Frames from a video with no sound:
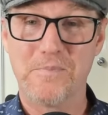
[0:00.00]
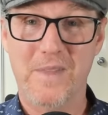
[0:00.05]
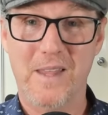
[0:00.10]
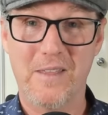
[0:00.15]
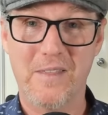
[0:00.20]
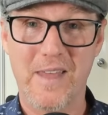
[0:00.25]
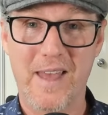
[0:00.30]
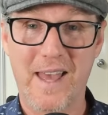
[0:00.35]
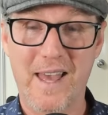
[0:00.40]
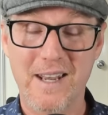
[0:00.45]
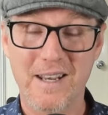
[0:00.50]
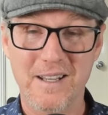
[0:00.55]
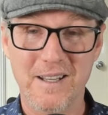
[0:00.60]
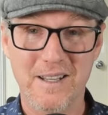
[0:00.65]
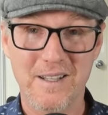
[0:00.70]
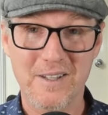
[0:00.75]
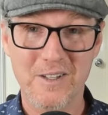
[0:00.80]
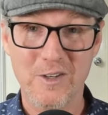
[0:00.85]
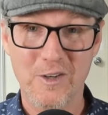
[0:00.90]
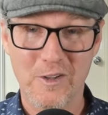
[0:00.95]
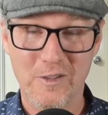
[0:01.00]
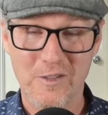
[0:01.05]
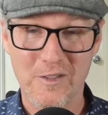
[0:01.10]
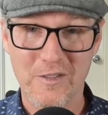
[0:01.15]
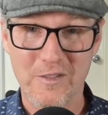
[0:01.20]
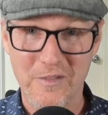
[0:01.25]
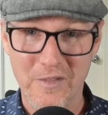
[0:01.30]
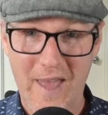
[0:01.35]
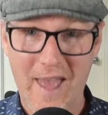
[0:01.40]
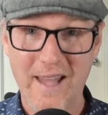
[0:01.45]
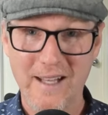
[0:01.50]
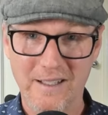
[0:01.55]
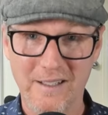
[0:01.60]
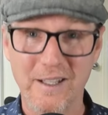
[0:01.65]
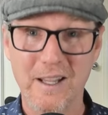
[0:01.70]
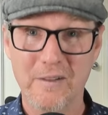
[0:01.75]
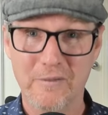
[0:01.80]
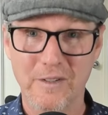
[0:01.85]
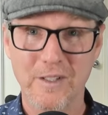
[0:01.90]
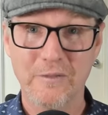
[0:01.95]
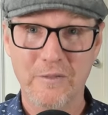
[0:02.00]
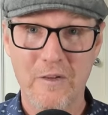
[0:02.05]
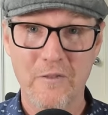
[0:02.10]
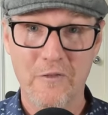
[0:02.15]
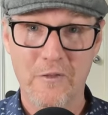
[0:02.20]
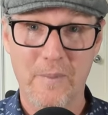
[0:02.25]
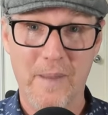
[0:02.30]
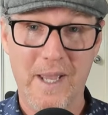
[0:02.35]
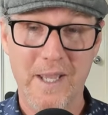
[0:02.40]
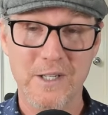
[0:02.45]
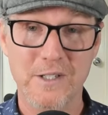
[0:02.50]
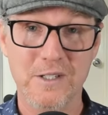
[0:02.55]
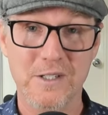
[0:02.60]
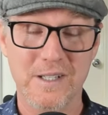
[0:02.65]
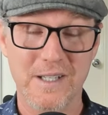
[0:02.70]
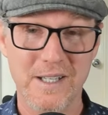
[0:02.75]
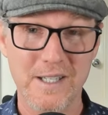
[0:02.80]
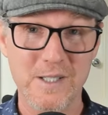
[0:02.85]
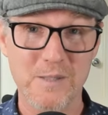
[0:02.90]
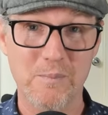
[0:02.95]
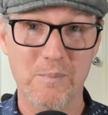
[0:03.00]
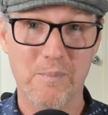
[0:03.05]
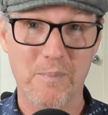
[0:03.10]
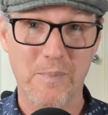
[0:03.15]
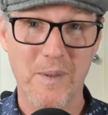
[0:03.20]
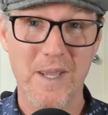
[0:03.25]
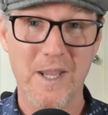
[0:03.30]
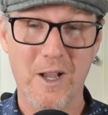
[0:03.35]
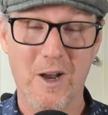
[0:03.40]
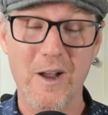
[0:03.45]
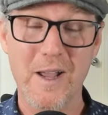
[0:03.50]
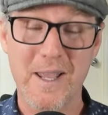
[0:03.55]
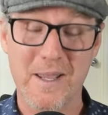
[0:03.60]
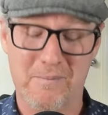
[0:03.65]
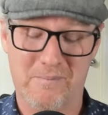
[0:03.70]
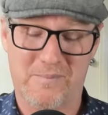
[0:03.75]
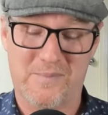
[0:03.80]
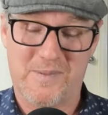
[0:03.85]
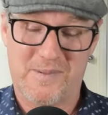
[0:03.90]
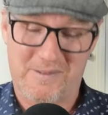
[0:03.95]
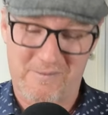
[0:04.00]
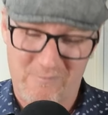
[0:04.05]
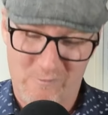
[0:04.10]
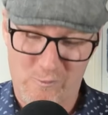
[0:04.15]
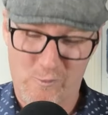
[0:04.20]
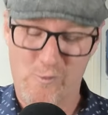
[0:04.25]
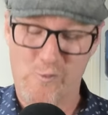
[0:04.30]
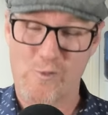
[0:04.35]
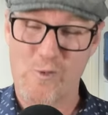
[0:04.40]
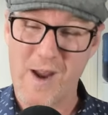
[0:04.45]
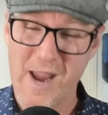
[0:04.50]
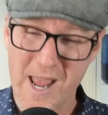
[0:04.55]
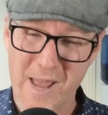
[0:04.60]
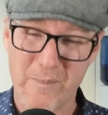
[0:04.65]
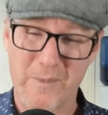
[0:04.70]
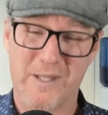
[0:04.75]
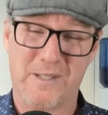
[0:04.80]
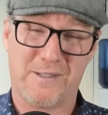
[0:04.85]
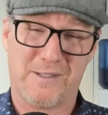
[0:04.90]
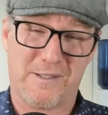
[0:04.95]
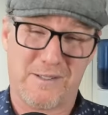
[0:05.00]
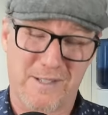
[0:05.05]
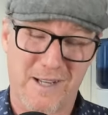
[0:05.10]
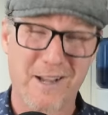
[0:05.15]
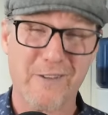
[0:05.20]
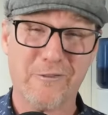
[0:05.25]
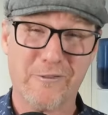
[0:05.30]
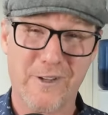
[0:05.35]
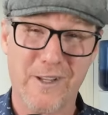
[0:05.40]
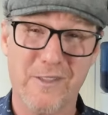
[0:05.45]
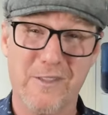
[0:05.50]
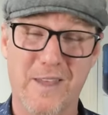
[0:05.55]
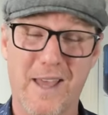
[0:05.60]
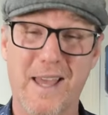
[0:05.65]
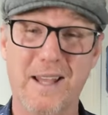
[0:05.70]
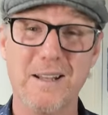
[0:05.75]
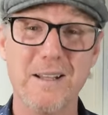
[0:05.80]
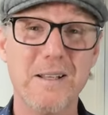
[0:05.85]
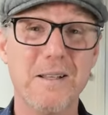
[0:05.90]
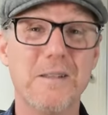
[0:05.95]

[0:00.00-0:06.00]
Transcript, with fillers: that you know, that level of information is being, I am ramming, stuffing that,